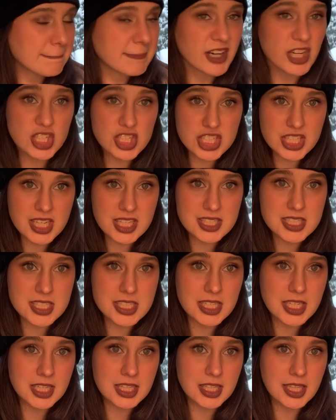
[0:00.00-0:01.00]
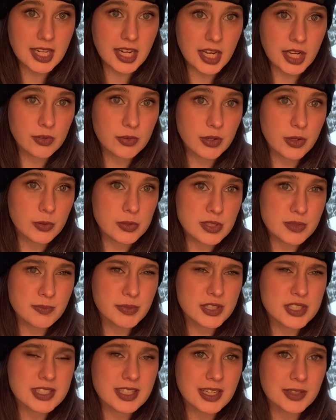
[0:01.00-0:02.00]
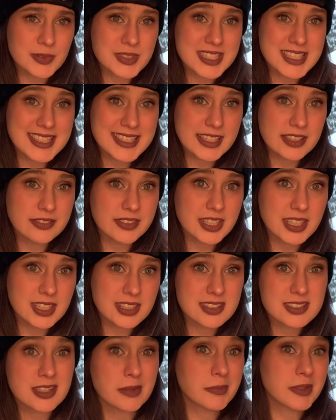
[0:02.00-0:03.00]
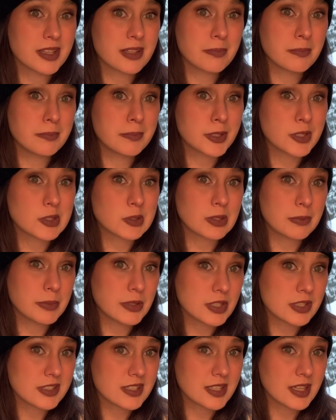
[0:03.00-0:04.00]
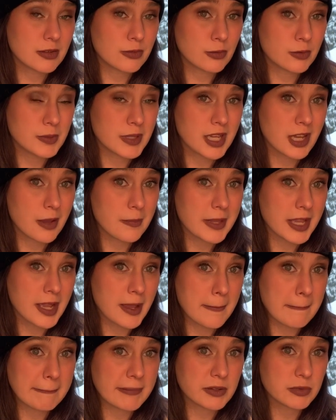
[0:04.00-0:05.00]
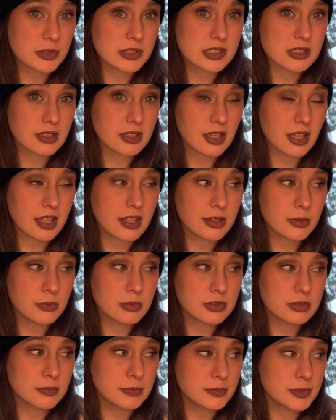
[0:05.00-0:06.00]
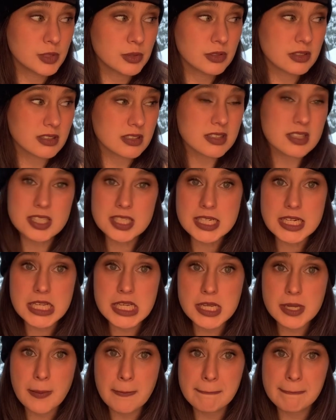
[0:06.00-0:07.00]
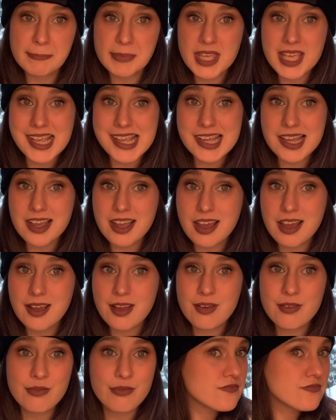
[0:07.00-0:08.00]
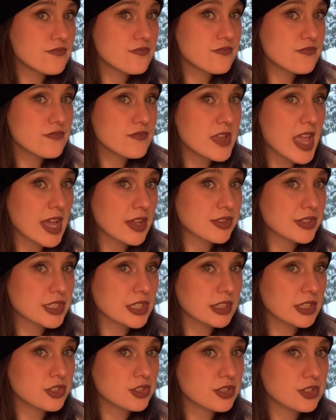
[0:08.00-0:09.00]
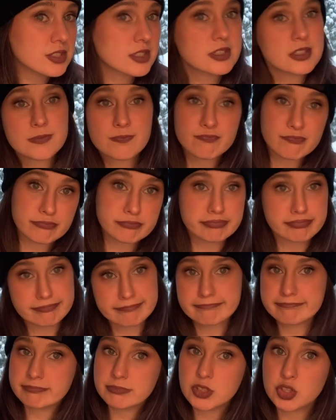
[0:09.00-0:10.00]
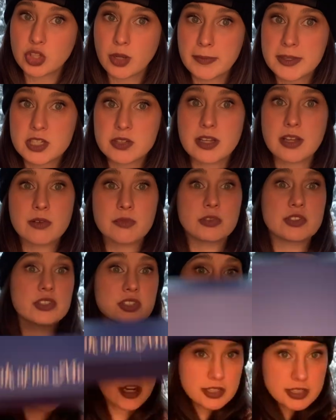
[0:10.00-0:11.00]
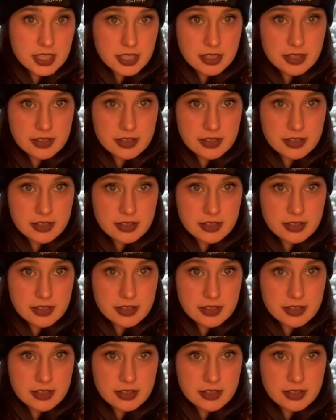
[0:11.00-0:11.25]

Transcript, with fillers: purchased, and then I would go into books that I was given and some of the book tour books that will be coming up, which I will do a little sneak peek of. Yeah, so let's just jump into it, and we'll start